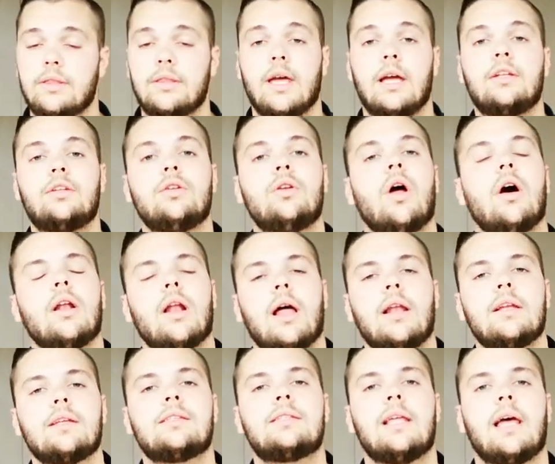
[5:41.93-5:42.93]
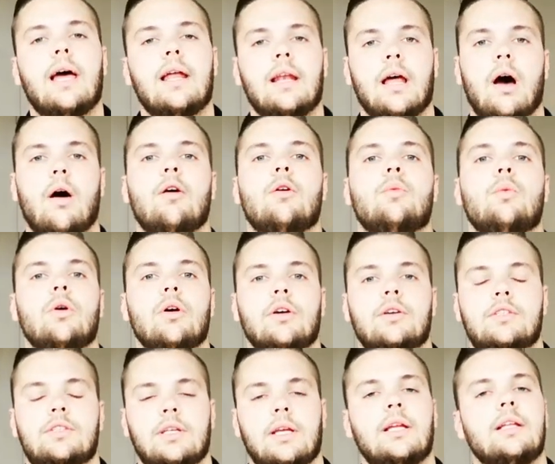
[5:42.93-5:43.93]
They do not understand how it
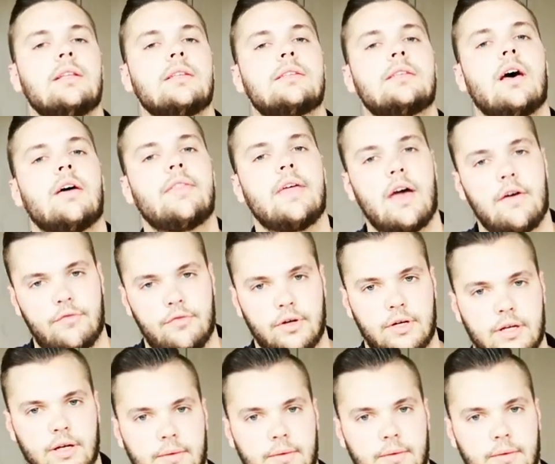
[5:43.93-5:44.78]
works in South Africa.